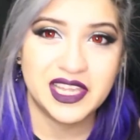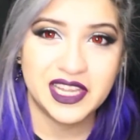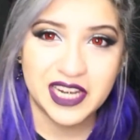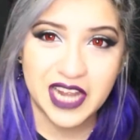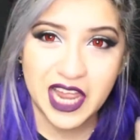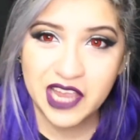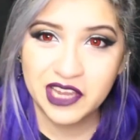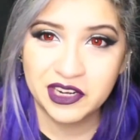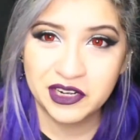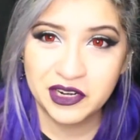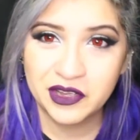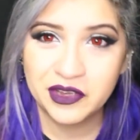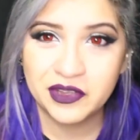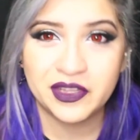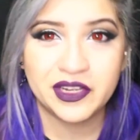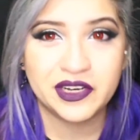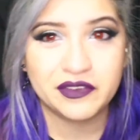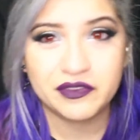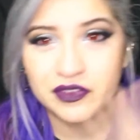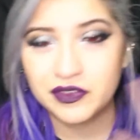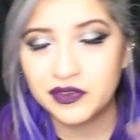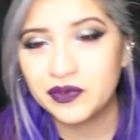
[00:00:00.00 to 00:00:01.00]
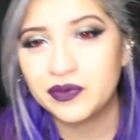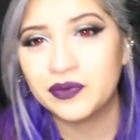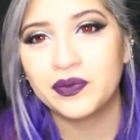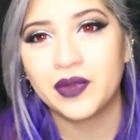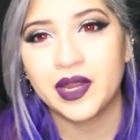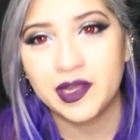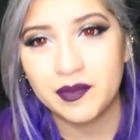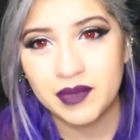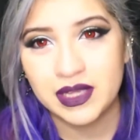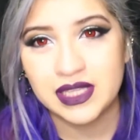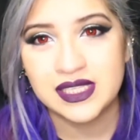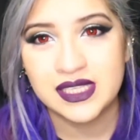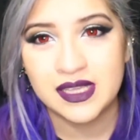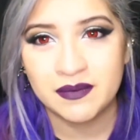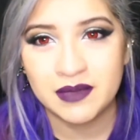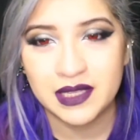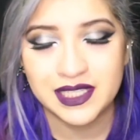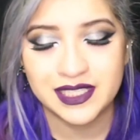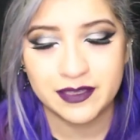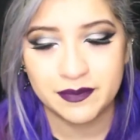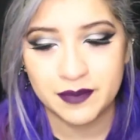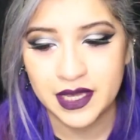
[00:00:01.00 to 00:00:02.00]
Now you know that if you recommend
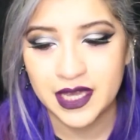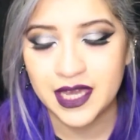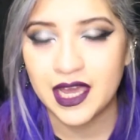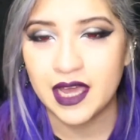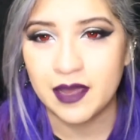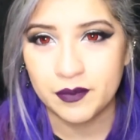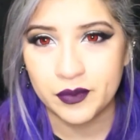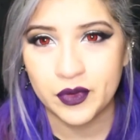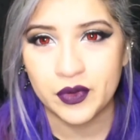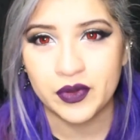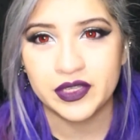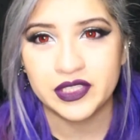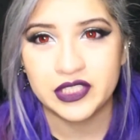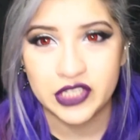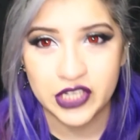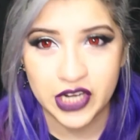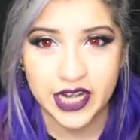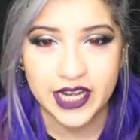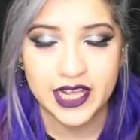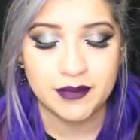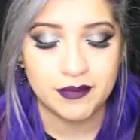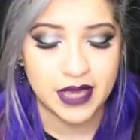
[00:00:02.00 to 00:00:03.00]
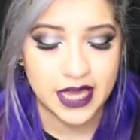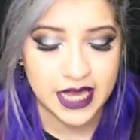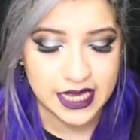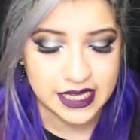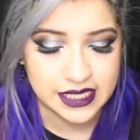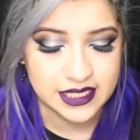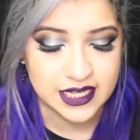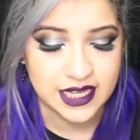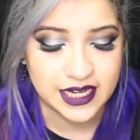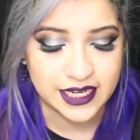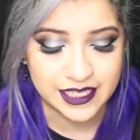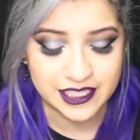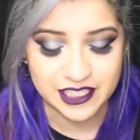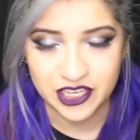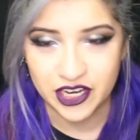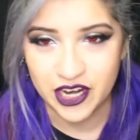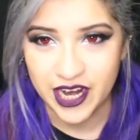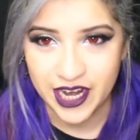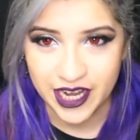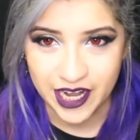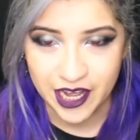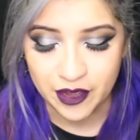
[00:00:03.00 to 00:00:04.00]
something to me, I'm going to try to get my hands on it and
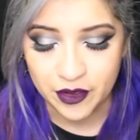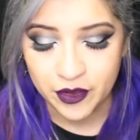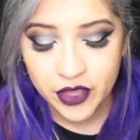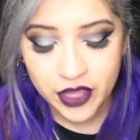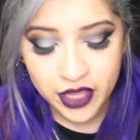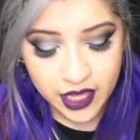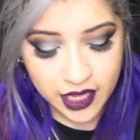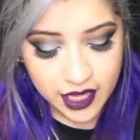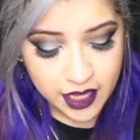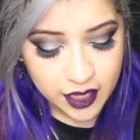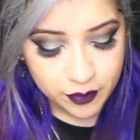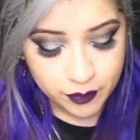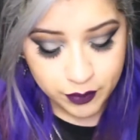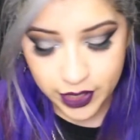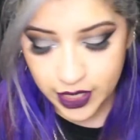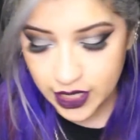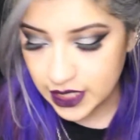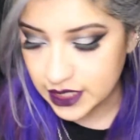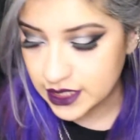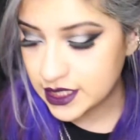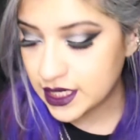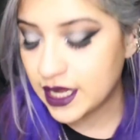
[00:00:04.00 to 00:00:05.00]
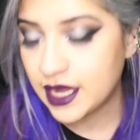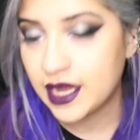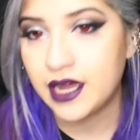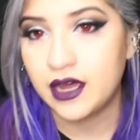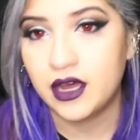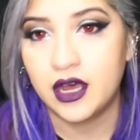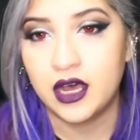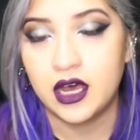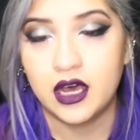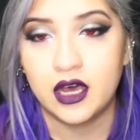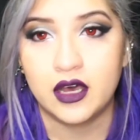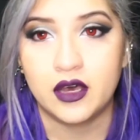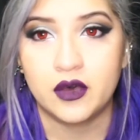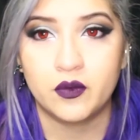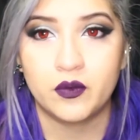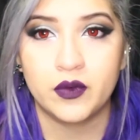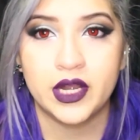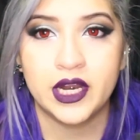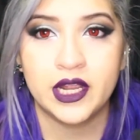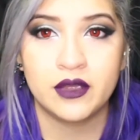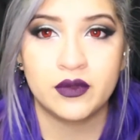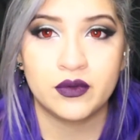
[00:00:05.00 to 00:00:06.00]
try it out. But
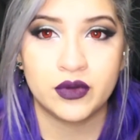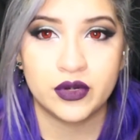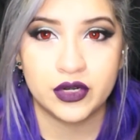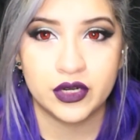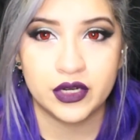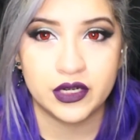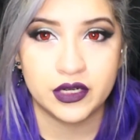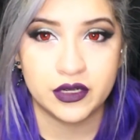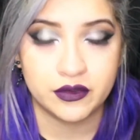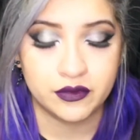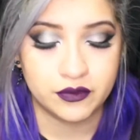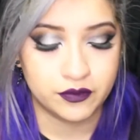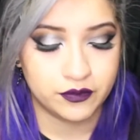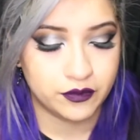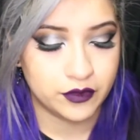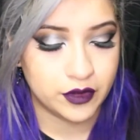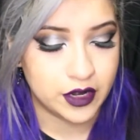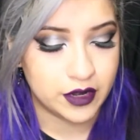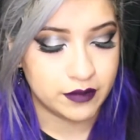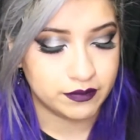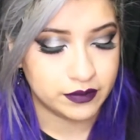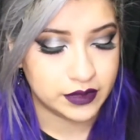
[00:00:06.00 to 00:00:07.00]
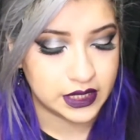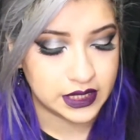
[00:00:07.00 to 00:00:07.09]
when I ordered from